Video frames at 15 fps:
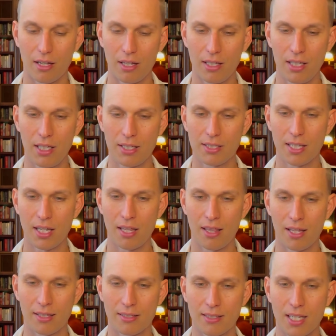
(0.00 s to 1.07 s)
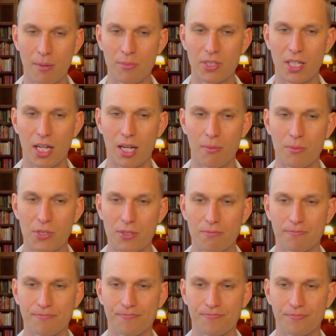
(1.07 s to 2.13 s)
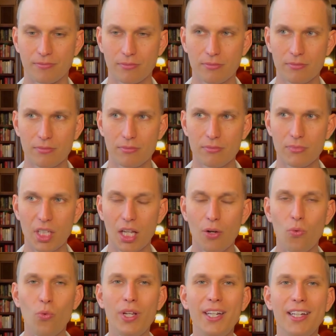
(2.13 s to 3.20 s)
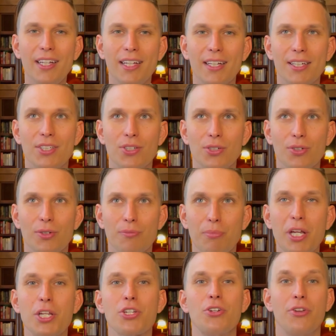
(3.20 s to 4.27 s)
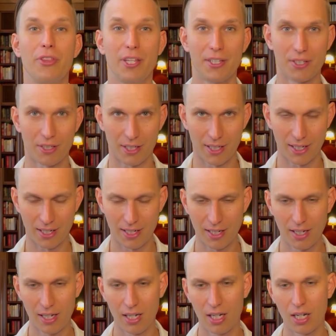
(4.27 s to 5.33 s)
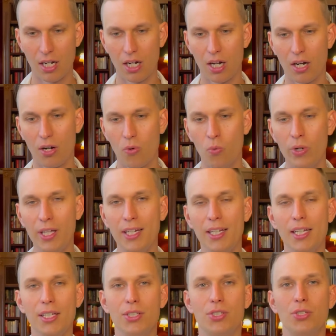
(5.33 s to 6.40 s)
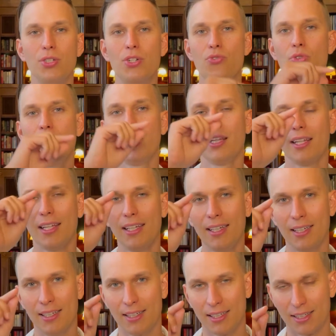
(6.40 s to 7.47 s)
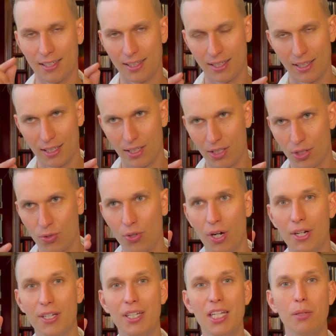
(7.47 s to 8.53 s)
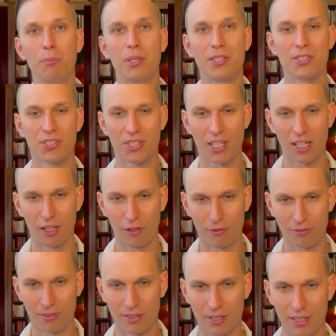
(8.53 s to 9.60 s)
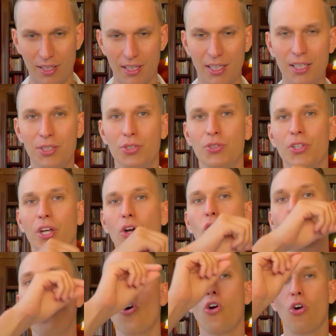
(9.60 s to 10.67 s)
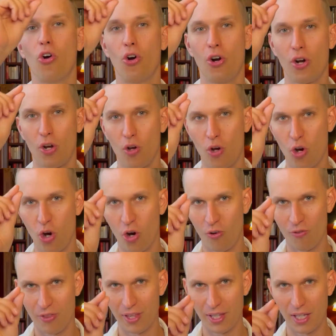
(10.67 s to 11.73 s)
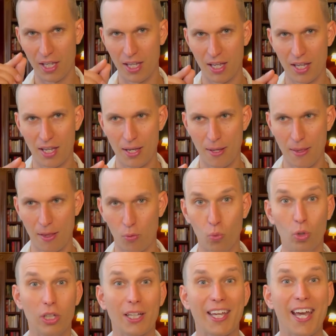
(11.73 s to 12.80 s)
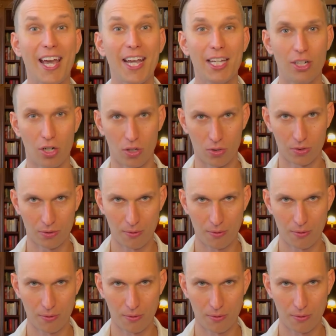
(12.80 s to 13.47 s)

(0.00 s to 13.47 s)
He said that sometimes we need to picture this, okay? We need to drill in to our deepest self, into the core of the volcano,